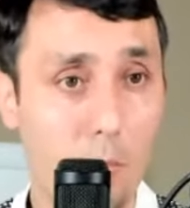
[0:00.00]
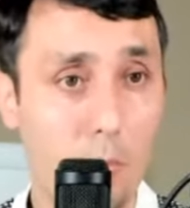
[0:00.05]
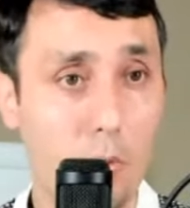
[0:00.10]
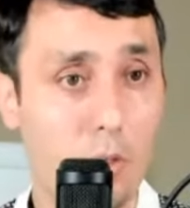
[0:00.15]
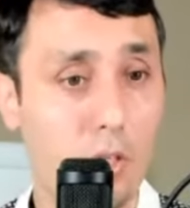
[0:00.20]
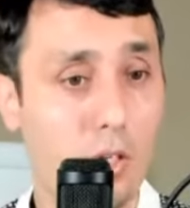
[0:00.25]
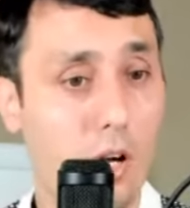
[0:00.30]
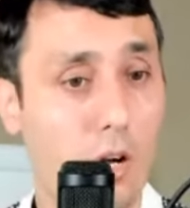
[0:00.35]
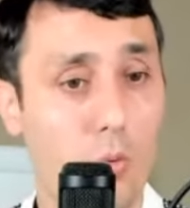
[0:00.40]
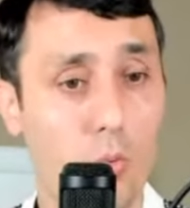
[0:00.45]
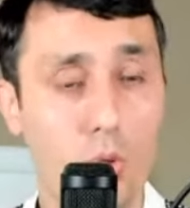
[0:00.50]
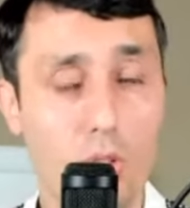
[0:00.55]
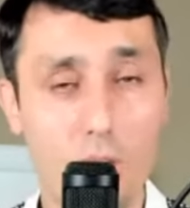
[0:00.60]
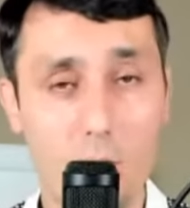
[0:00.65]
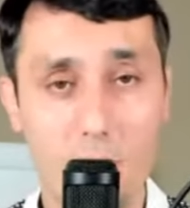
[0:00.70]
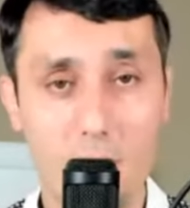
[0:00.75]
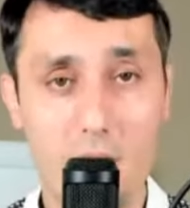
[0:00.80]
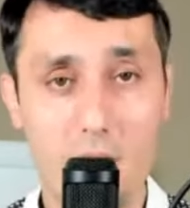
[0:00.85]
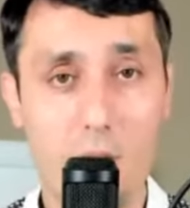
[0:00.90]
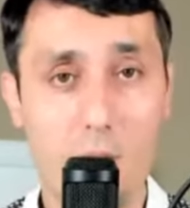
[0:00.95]
We are
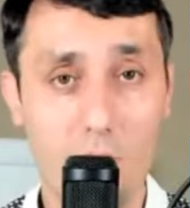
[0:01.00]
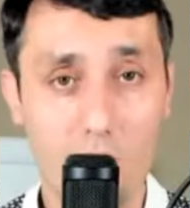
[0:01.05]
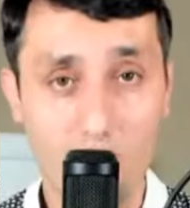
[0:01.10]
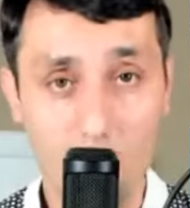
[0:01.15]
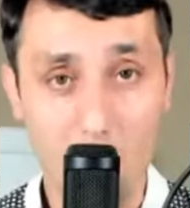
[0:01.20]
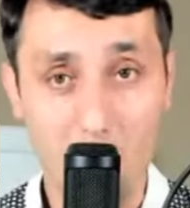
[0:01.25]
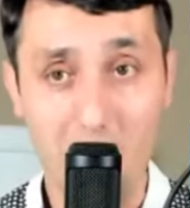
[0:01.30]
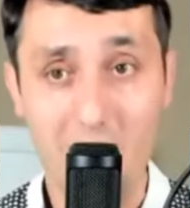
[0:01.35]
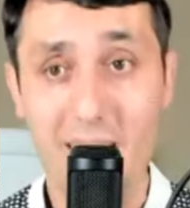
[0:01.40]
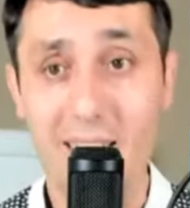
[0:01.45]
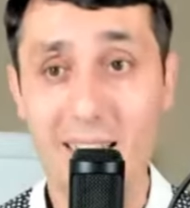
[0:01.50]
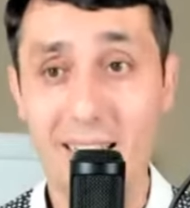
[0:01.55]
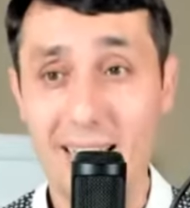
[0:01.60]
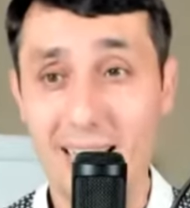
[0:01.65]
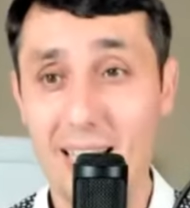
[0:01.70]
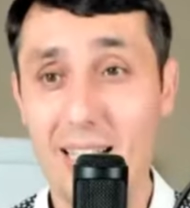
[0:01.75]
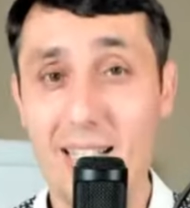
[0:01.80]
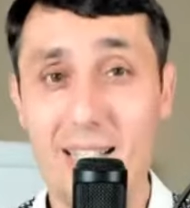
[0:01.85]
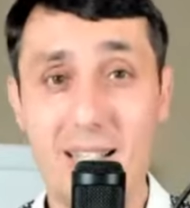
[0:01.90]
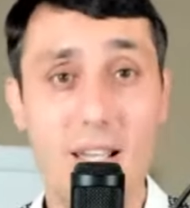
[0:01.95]
really busy building
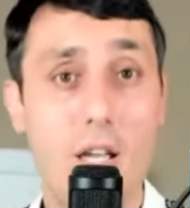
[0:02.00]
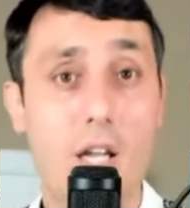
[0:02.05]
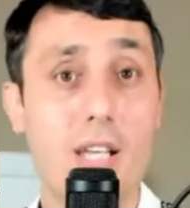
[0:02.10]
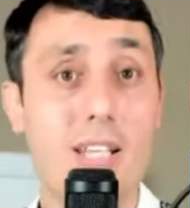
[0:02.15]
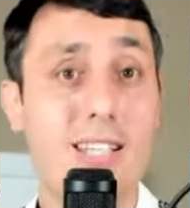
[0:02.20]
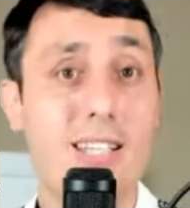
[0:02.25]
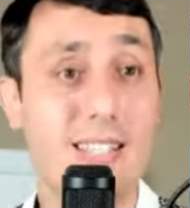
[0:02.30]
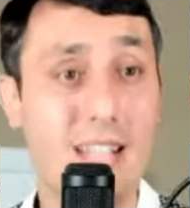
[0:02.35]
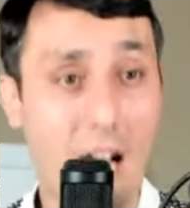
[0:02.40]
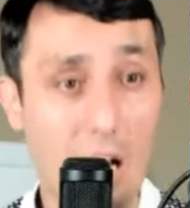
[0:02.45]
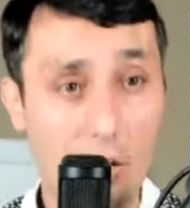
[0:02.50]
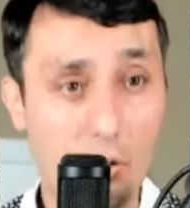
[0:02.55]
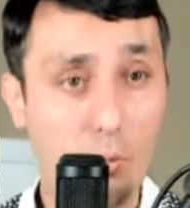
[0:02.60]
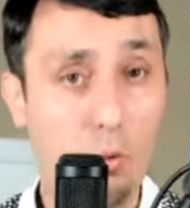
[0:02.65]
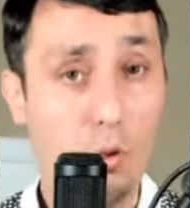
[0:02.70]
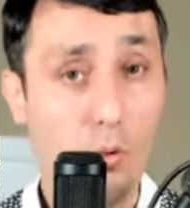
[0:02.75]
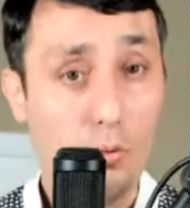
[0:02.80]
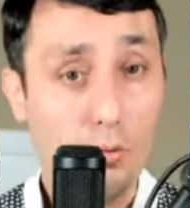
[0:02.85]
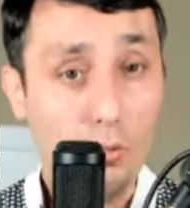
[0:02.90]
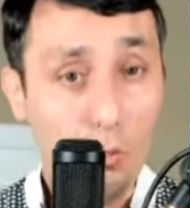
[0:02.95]
this
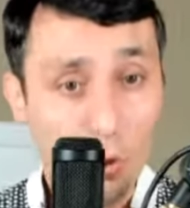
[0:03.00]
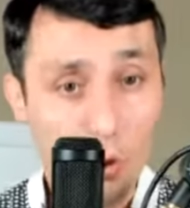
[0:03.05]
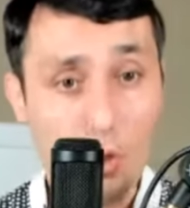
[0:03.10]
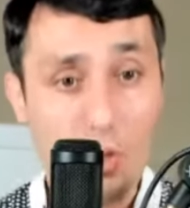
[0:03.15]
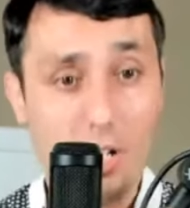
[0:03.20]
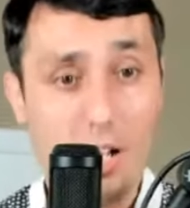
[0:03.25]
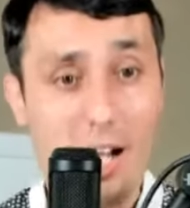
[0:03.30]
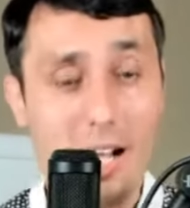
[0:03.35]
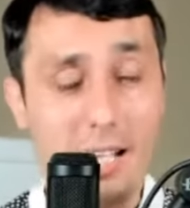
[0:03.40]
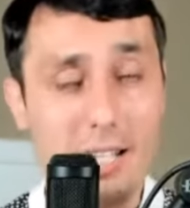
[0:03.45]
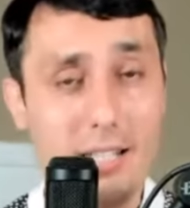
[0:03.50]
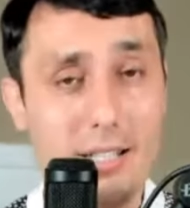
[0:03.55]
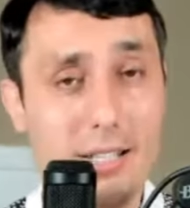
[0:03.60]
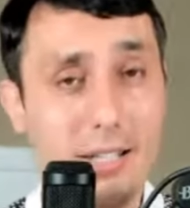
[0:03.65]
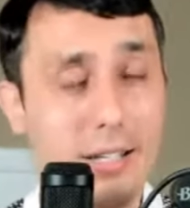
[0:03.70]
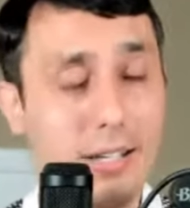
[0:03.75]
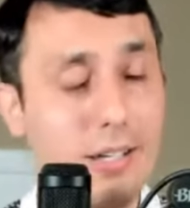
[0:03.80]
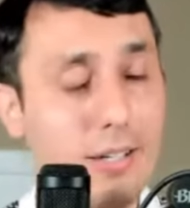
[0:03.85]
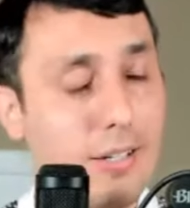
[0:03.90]
software for you guys